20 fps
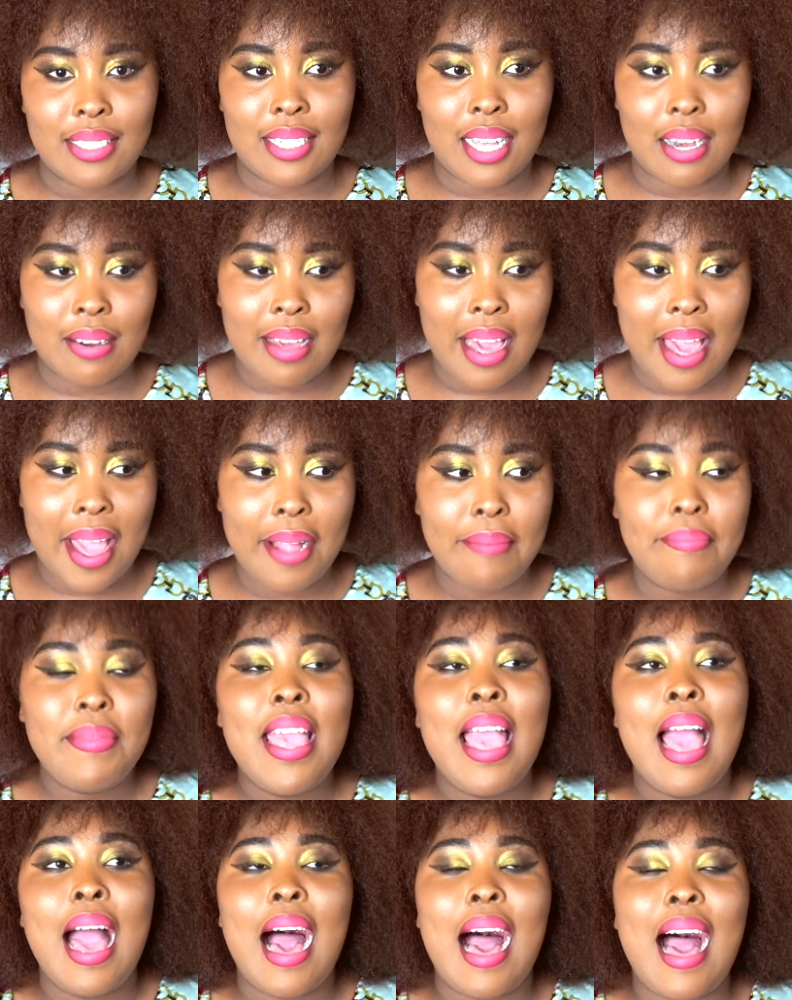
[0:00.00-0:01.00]
okay,
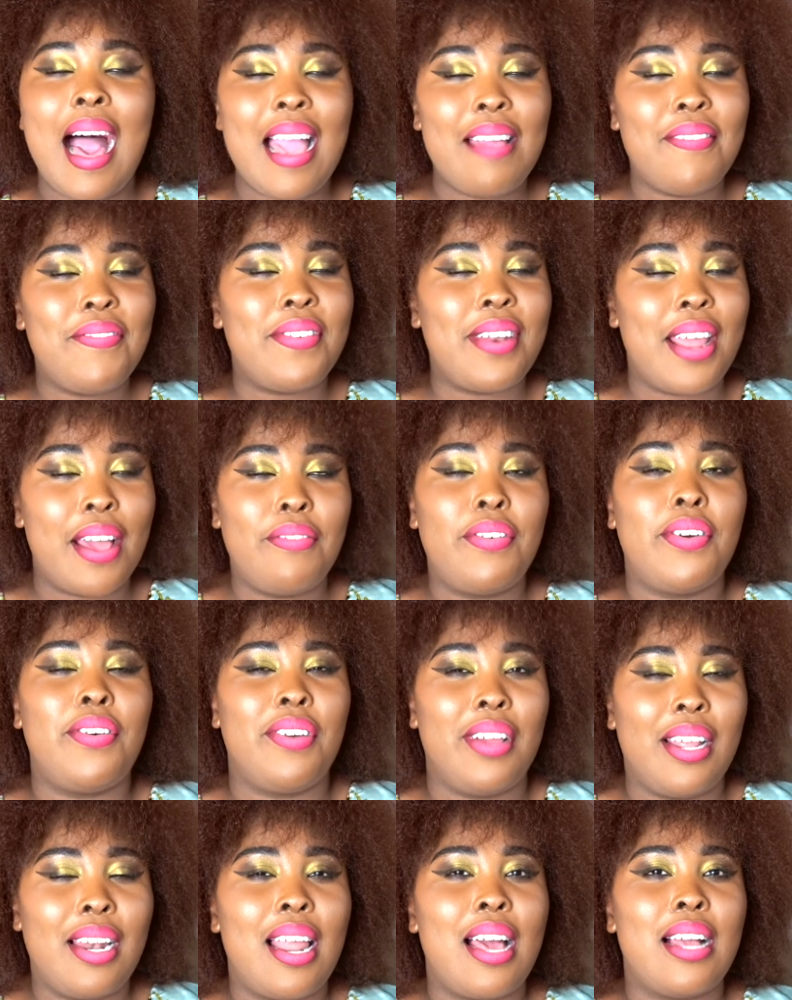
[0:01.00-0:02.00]
I've never
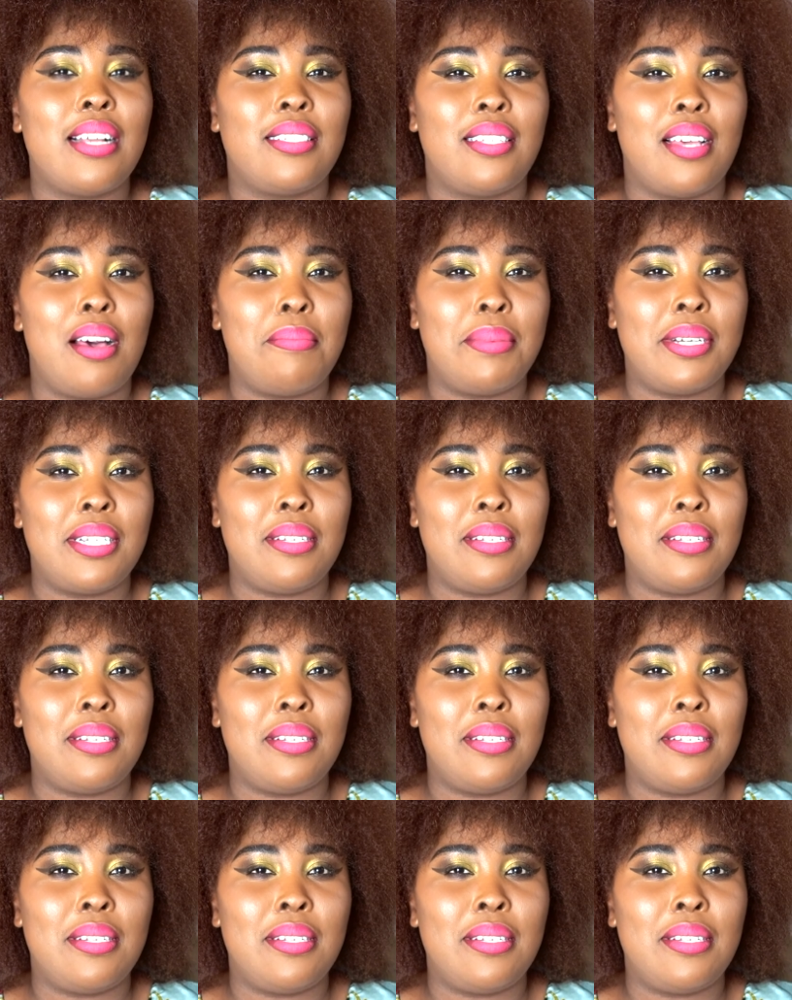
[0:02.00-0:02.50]
realized how